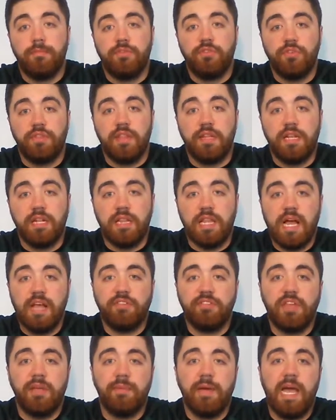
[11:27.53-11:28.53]
So then the
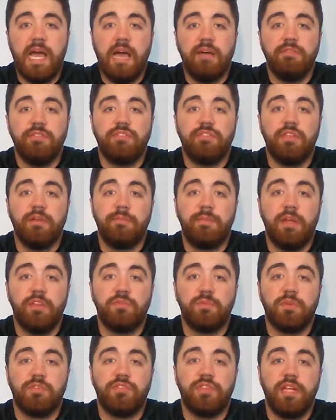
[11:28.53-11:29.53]
last game I have is the
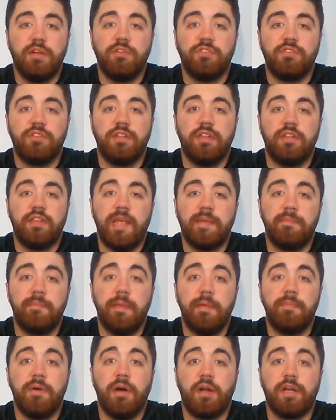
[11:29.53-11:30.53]
Pittsburgh Steelers and the Tampa
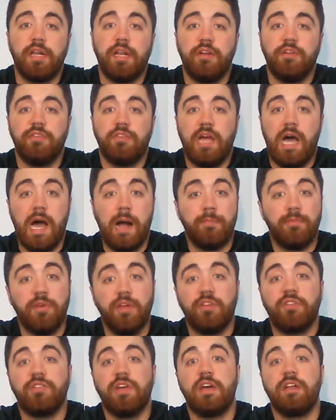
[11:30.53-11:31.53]
Bay Buccaneers. I'm
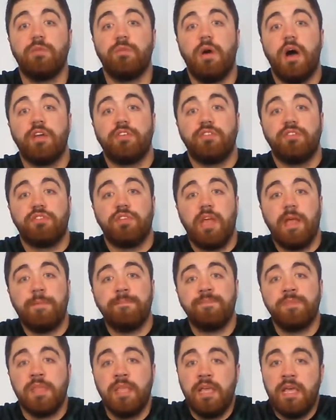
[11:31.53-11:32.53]
really excited to watch this
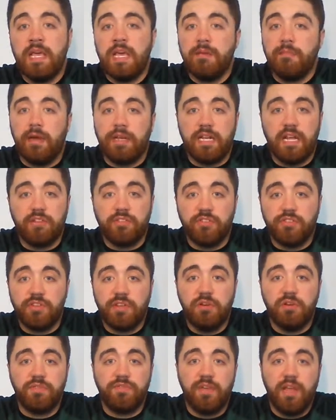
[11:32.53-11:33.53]
game. My dad's a
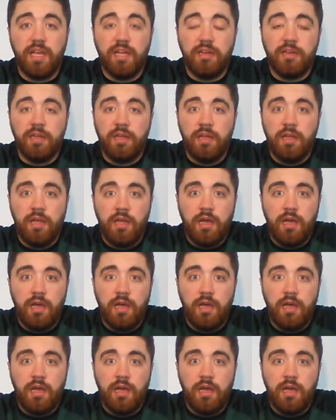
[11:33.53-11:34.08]
Steeler fan.